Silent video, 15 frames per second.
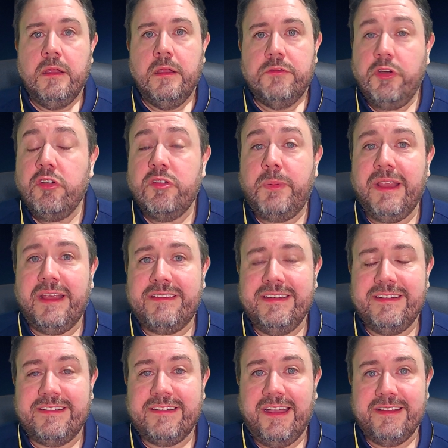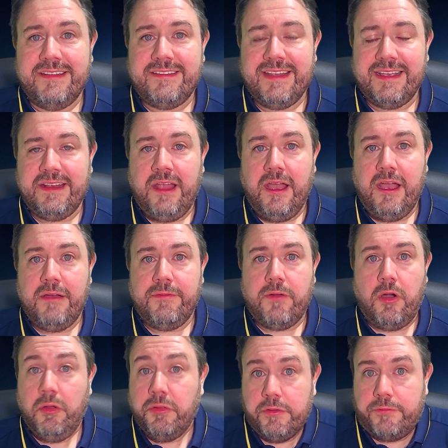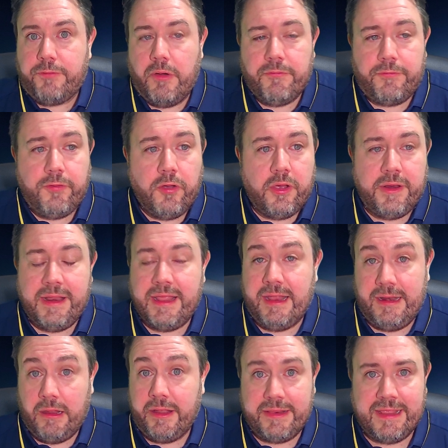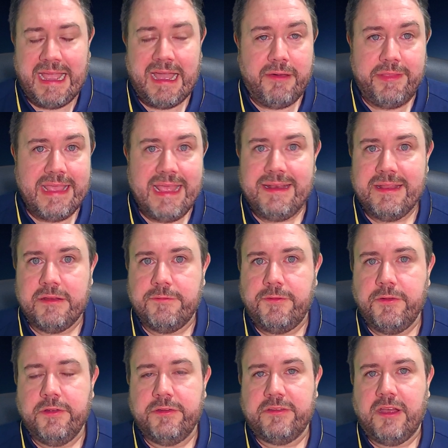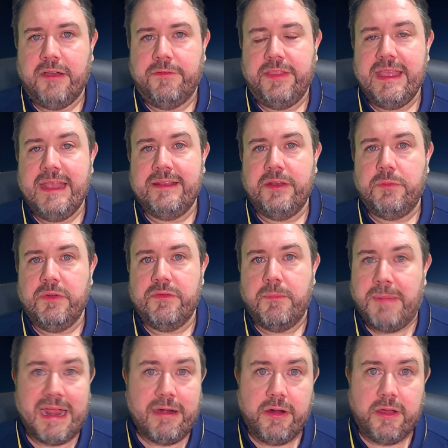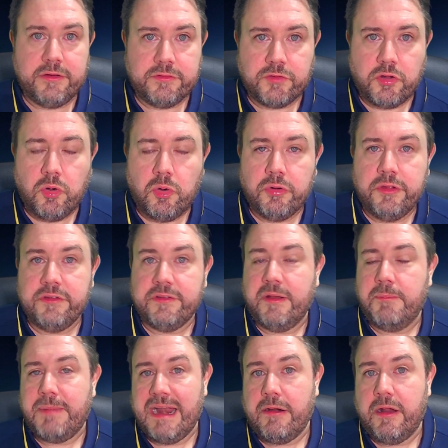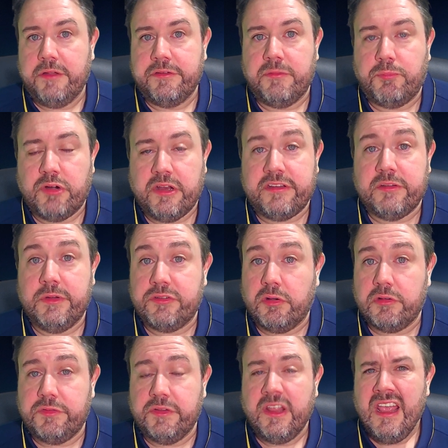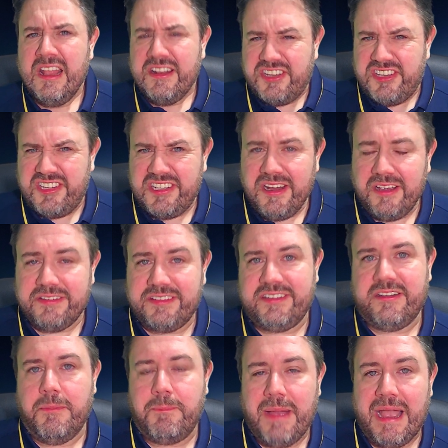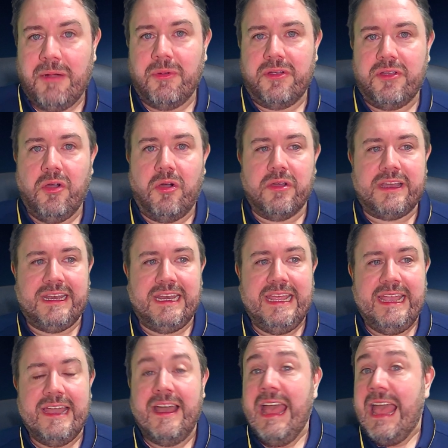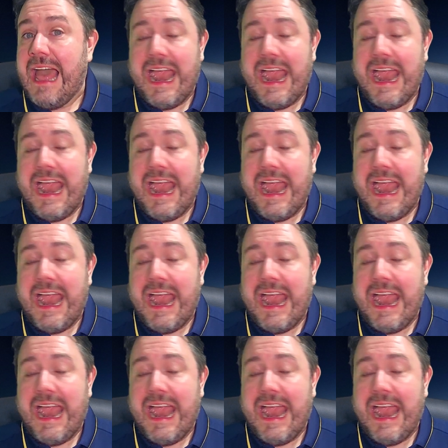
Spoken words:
Shrewsbury actually started the second half on the front foot, and like how they ended the first half, they ended with a barrage of corners and a barrage of pressure, which Oxford just about got clear.